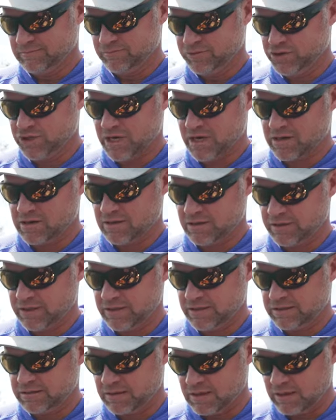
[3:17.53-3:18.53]
jack all
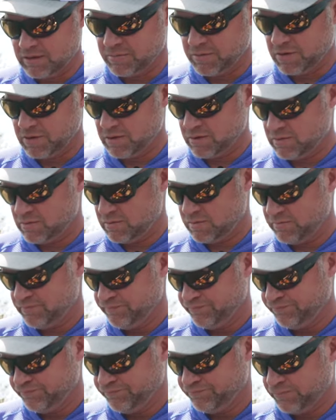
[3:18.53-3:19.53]
these, let them go,
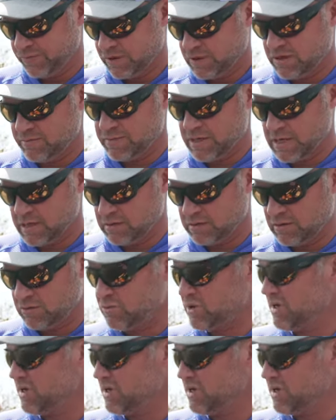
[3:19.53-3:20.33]
come back a little